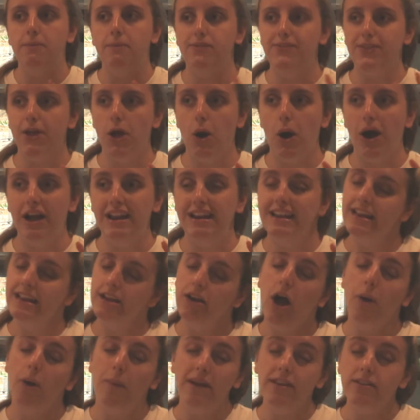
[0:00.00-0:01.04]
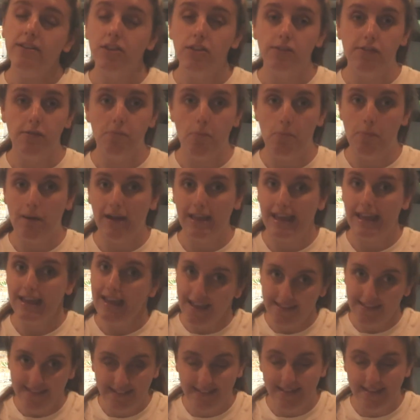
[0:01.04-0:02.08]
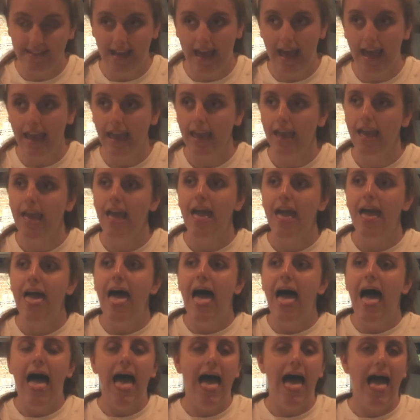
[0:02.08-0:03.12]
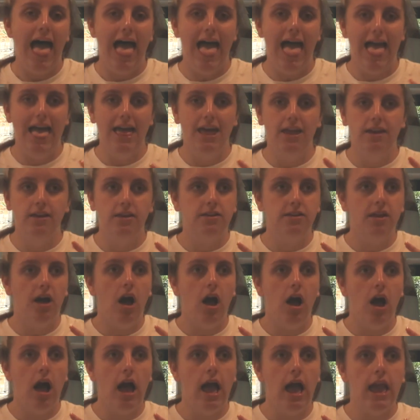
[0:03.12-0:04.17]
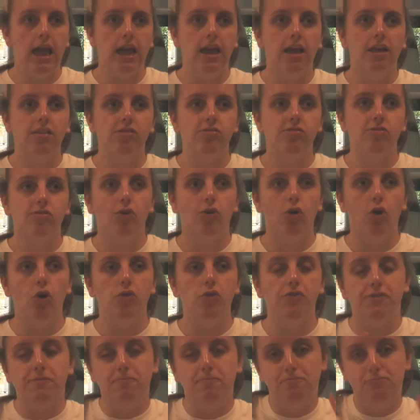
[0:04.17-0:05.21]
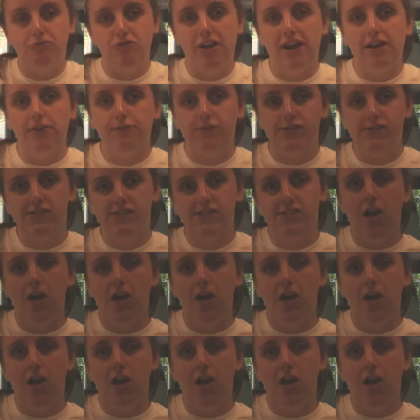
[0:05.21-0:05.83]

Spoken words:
So I went to the supermarket yesterday and I got some breakfast